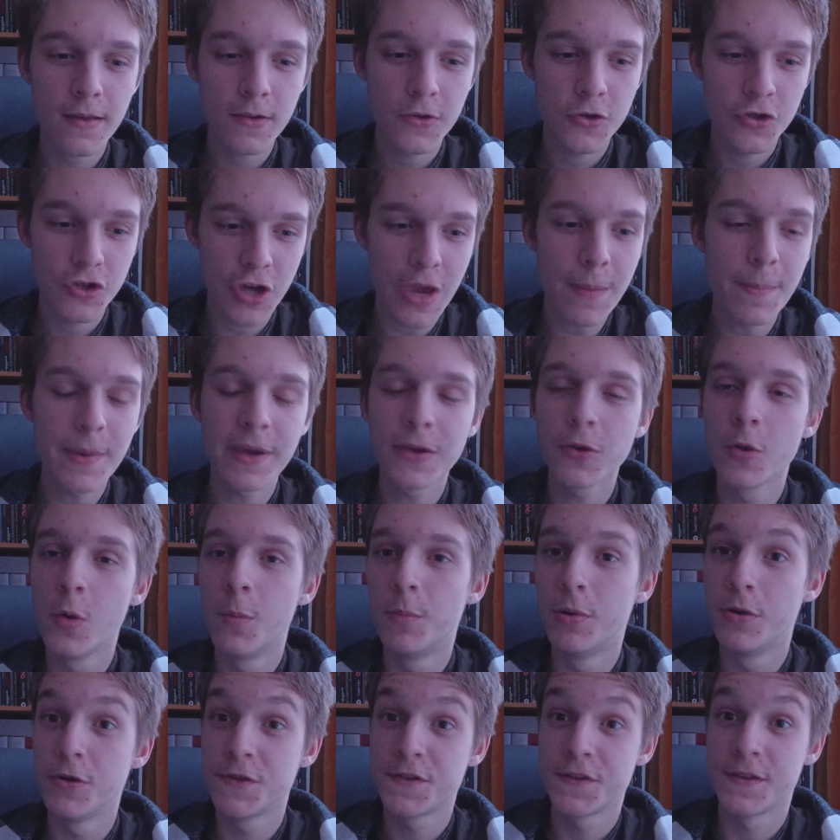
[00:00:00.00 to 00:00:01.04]
shaping your
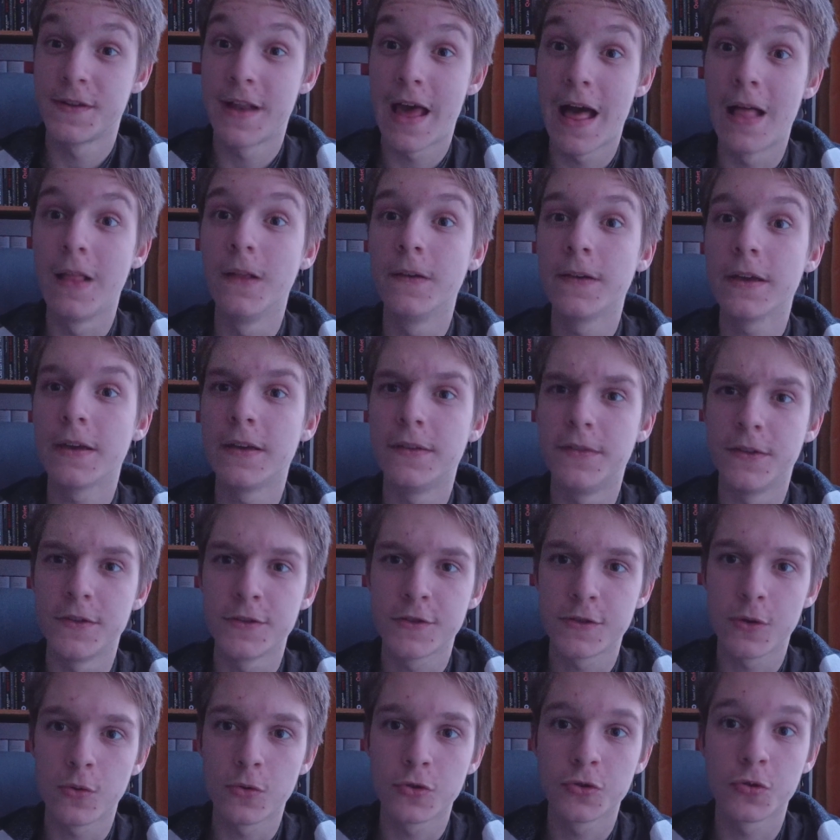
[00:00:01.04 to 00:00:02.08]
personality in the
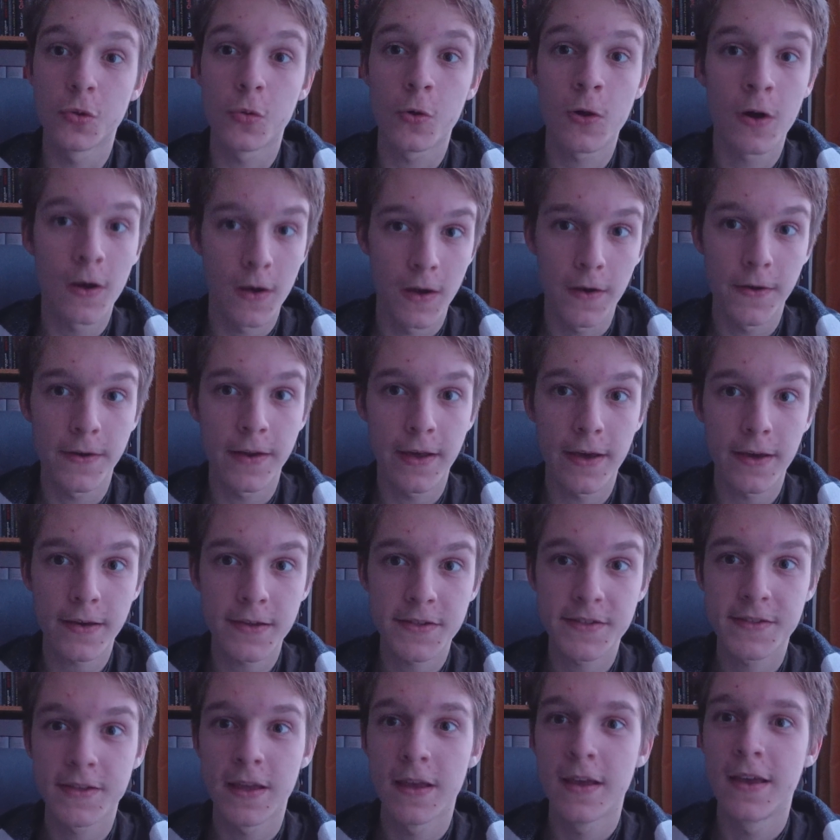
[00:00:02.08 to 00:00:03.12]
social
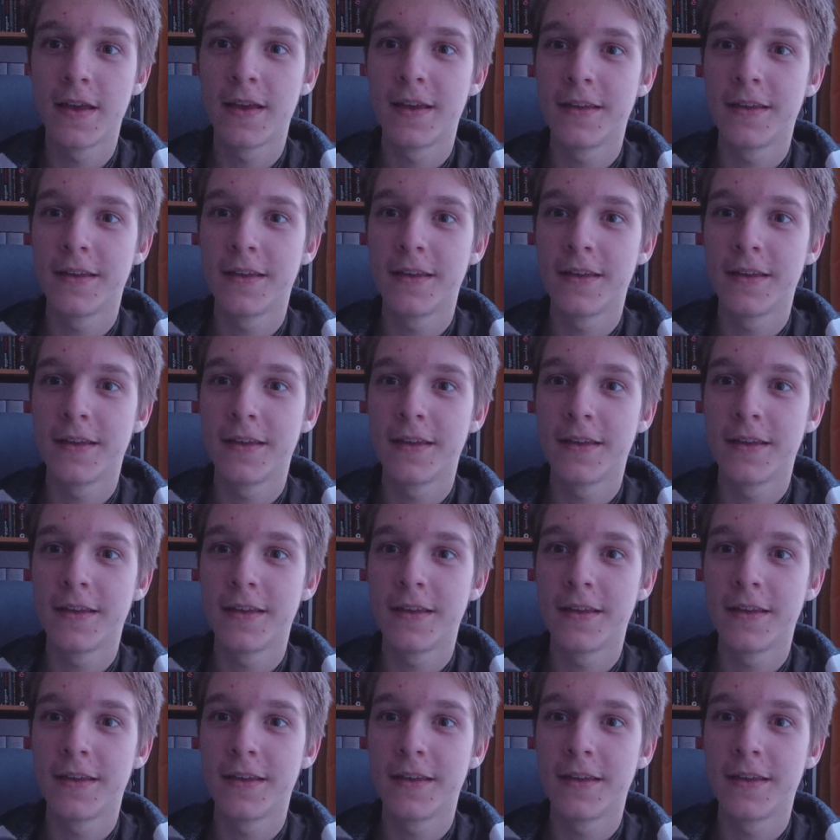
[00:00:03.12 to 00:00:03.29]
context,